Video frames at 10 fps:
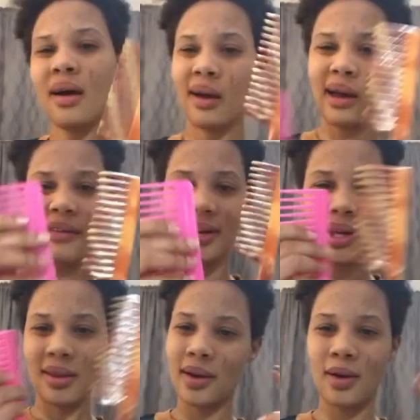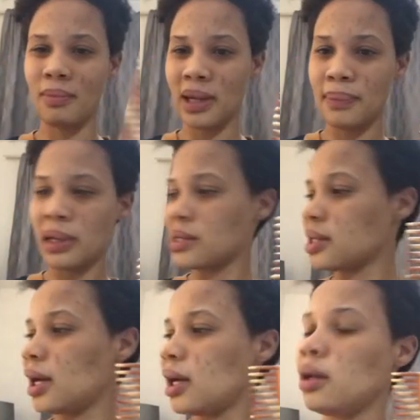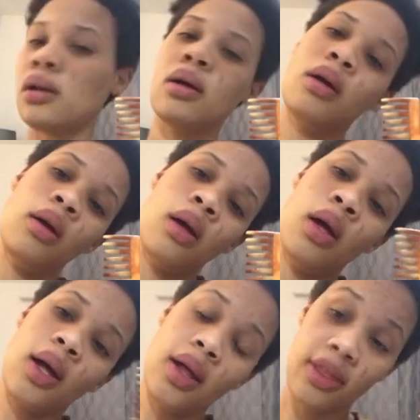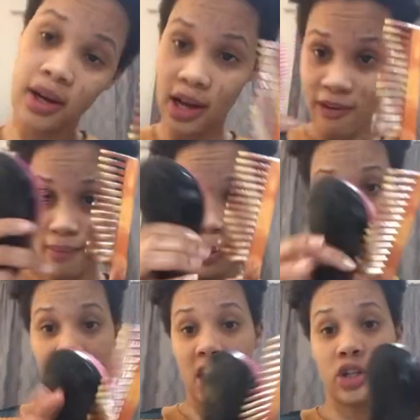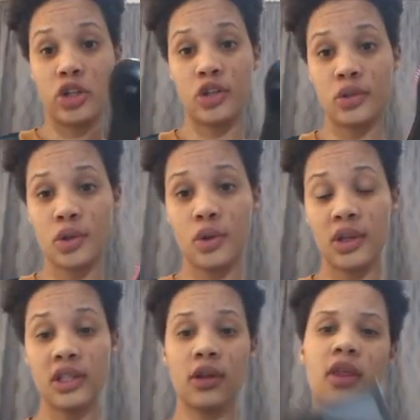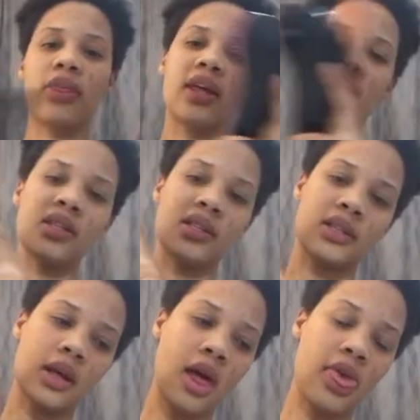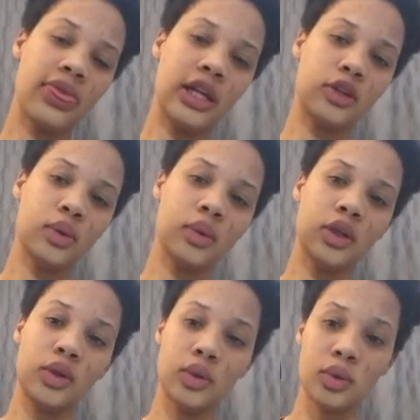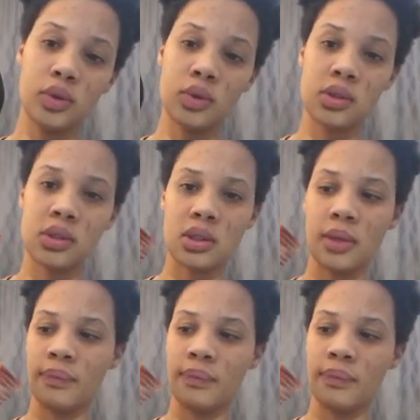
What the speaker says: have another comb by my side, and then I have my brush. So these are the things that you will use.